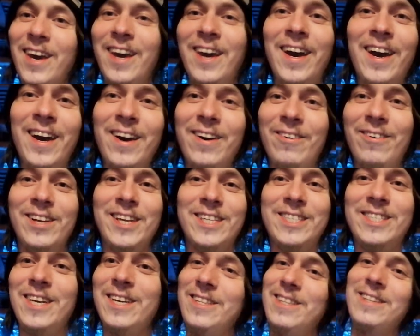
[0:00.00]
Holy
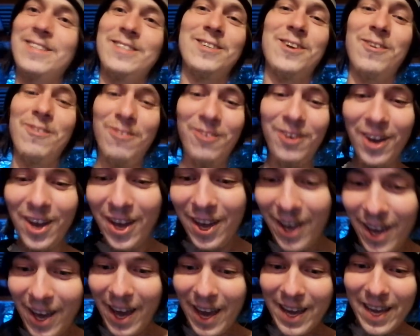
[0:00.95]
shit, it's cool.
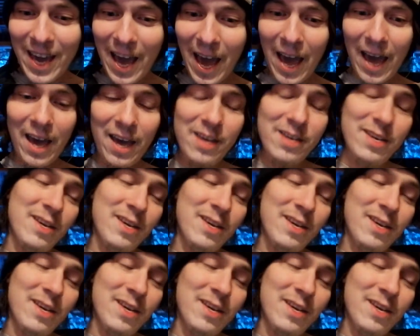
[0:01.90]
Yeah.